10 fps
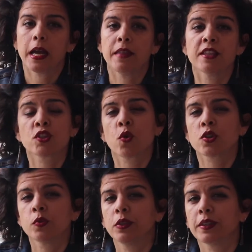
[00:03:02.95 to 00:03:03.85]
In this
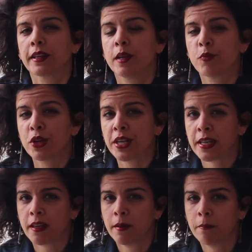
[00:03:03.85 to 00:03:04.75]
course, we'll look at
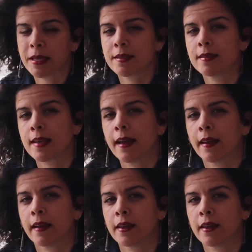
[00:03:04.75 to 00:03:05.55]
hybridity, mestizaje,